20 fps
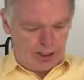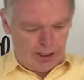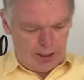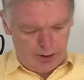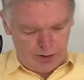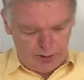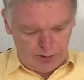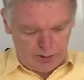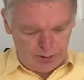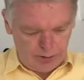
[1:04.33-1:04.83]

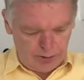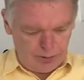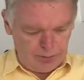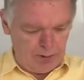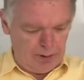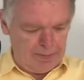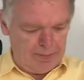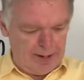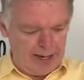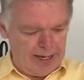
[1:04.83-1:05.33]
clothes
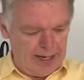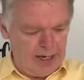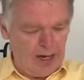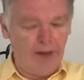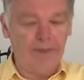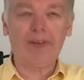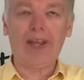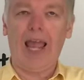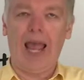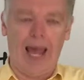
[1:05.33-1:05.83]
were made
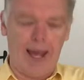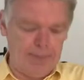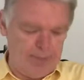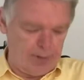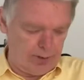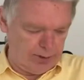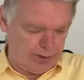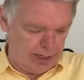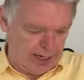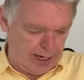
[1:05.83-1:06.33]
of
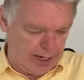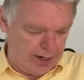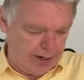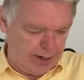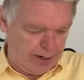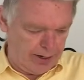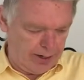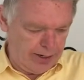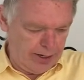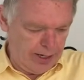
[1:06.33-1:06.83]
camel's
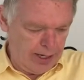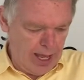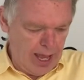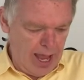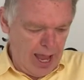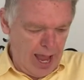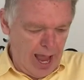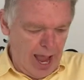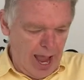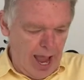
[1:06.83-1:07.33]
hair,
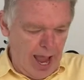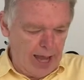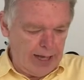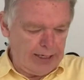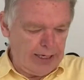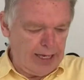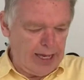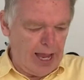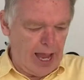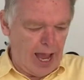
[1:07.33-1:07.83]
and
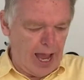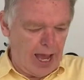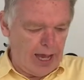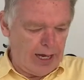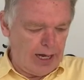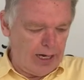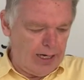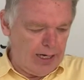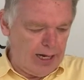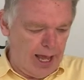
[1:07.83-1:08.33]
he had
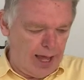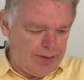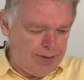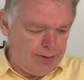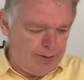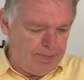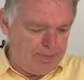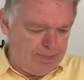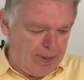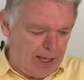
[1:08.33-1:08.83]
a
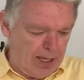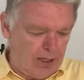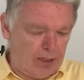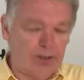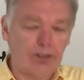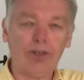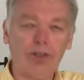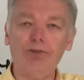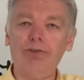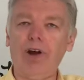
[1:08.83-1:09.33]
leather
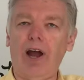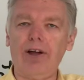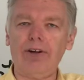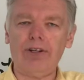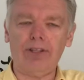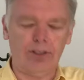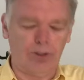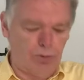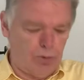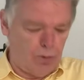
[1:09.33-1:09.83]
belt around
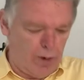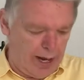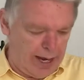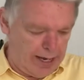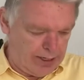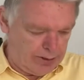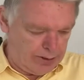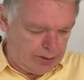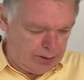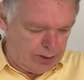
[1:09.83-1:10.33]
his
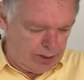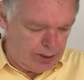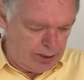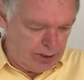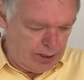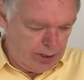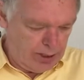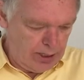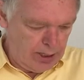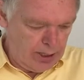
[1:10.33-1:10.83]
waist.
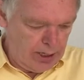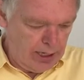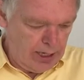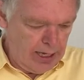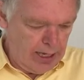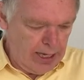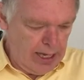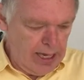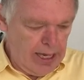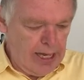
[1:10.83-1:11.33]

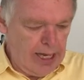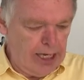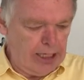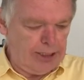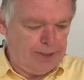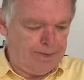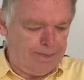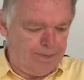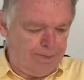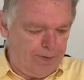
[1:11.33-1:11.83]

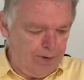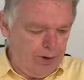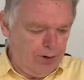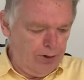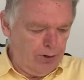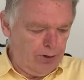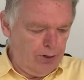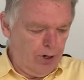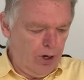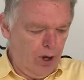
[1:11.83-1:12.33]
His
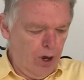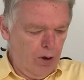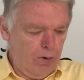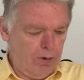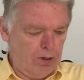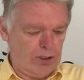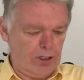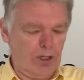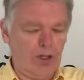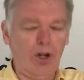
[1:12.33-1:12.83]
food
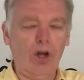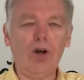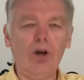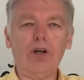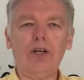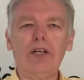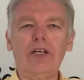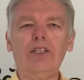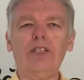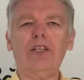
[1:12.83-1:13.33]
was
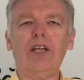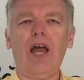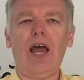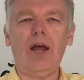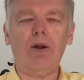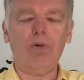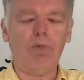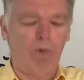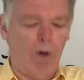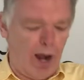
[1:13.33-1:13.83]
locust
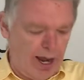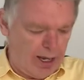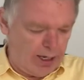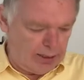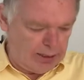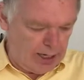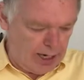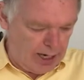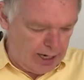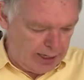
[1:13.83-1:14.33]
and
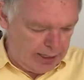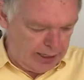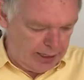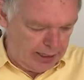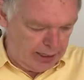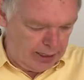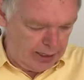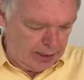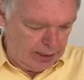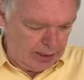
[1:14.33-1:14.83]
wild honey.